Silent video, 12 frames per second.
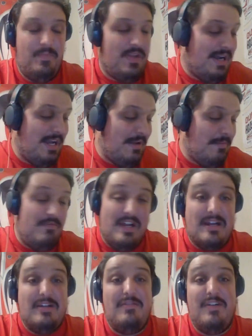I am
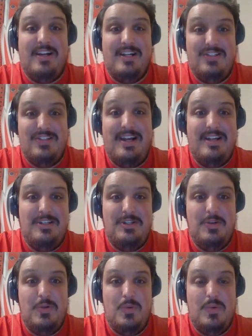very, very excited
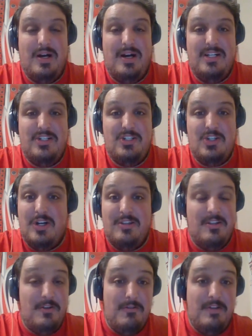to uh, start
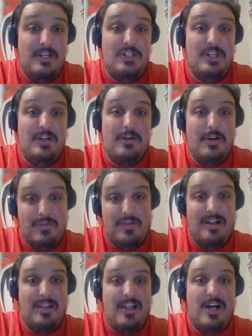the new venture here
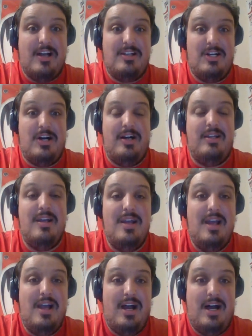over at Locked On.
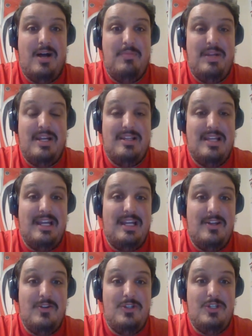Uh, big thank
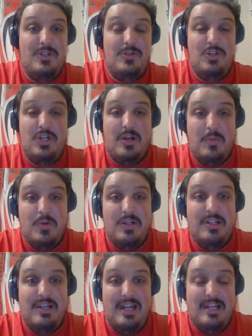you to Sean
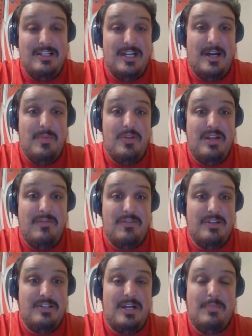Woodley and Tom Lee for
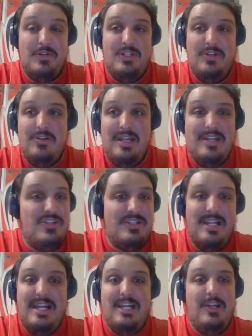this opportunity. And just
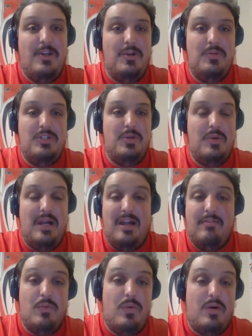thank you to
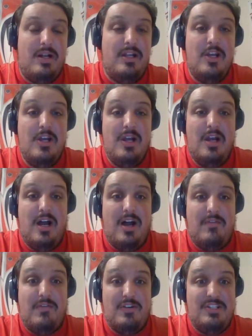everyone
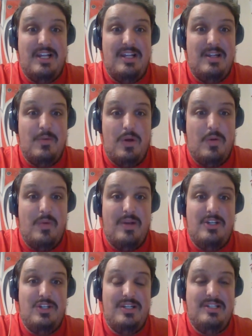uh, for sending well
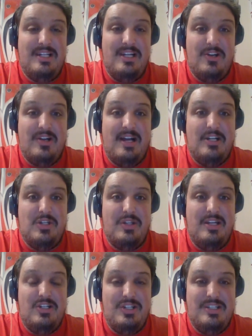wishes and
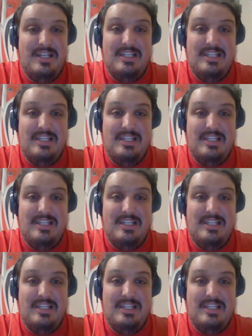congratulations.